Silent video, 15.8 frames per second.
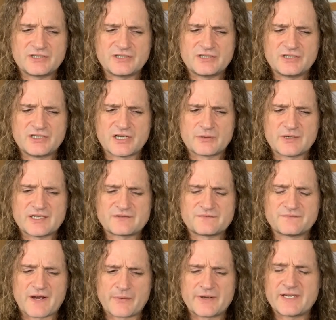you know, it's
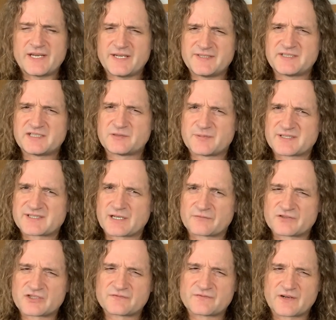very easy to be selfish.